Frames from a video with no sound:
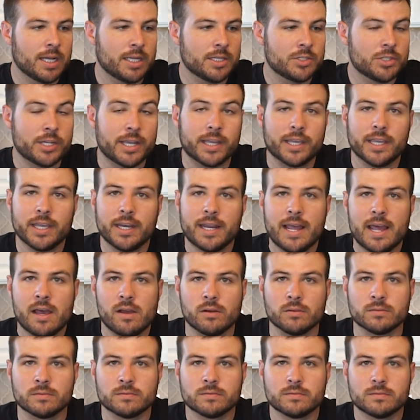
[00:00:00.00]
Check it
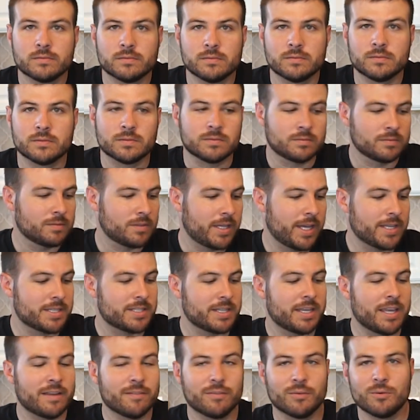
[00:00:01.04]
out. Thanks
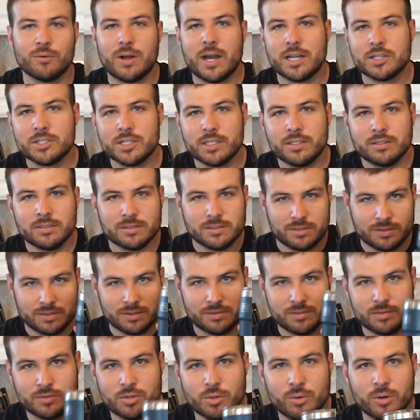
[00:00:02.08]
again for watching.
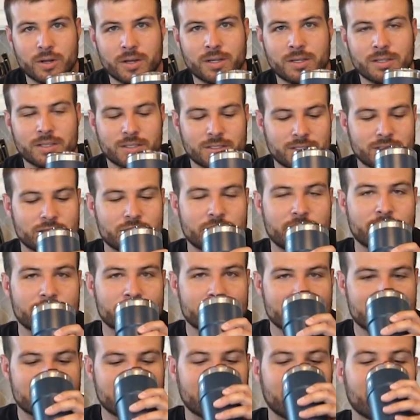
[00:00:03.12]
Torin,
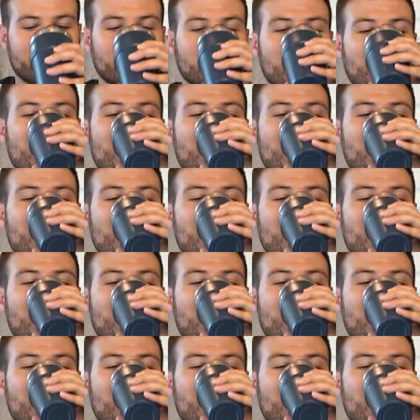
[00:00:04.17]
cheers to gear.